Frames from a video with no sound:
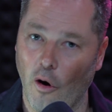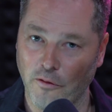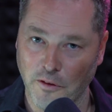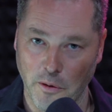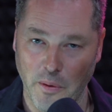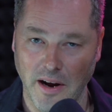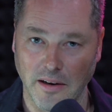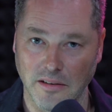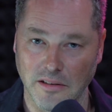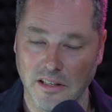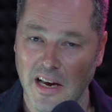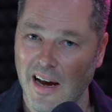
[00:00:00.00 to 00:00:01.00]
off the
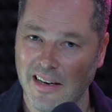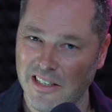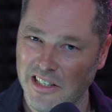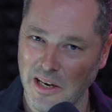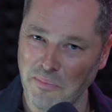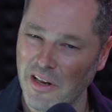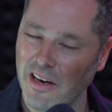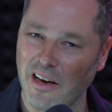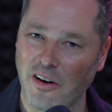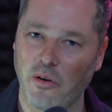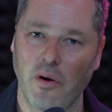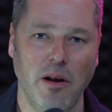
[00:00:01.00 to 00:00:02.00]
rails, and something
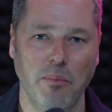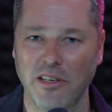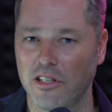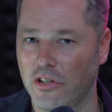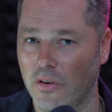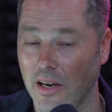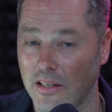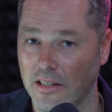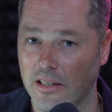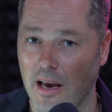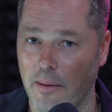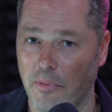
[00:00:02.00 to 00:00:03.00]
incredibly strange
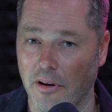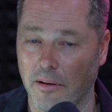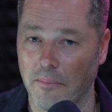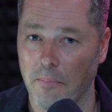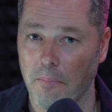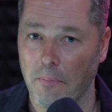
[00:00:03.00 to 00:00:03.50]
is happening.